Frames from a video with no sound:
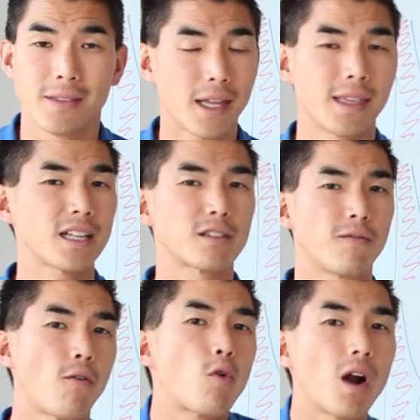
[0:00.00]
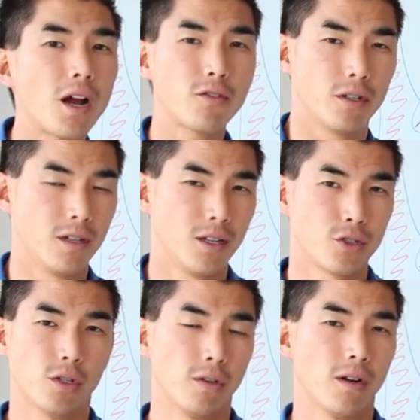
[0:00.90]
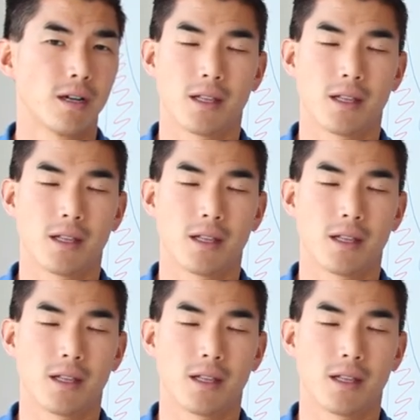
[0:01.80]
then that's 400 true